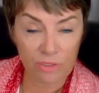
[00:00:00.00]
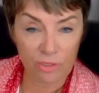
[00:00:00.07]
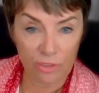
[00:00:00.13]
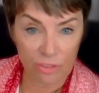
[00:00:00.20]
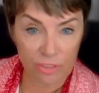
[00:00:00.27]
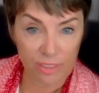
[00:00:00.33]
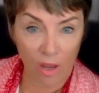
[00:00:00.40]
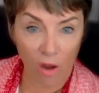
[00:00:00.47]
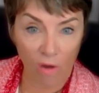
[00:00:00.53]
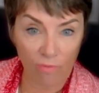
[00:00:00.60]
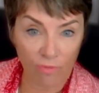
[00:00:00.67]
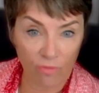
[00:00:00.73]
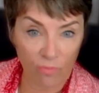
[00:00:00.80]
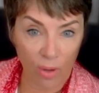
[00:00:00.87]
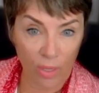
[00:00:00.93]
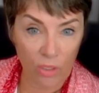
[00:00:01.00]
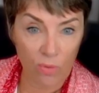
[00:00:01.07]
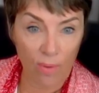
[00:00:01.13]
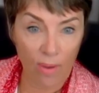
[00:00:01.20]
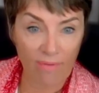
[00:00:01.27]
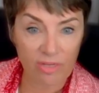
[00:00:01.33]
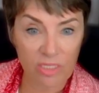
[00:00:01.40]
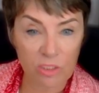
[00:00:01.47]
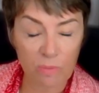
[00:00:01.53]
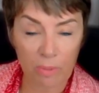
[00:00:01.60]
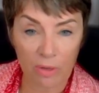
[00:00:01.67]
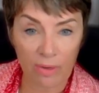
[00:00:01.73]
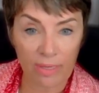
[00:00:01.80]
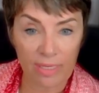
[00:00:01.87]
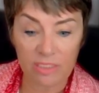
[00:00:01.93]
to yourself of what you have
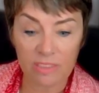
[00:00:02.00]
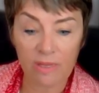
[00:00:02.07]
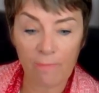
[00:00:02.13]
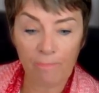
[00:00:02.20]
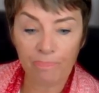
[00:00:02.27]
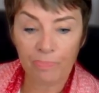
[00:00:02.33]
experienced,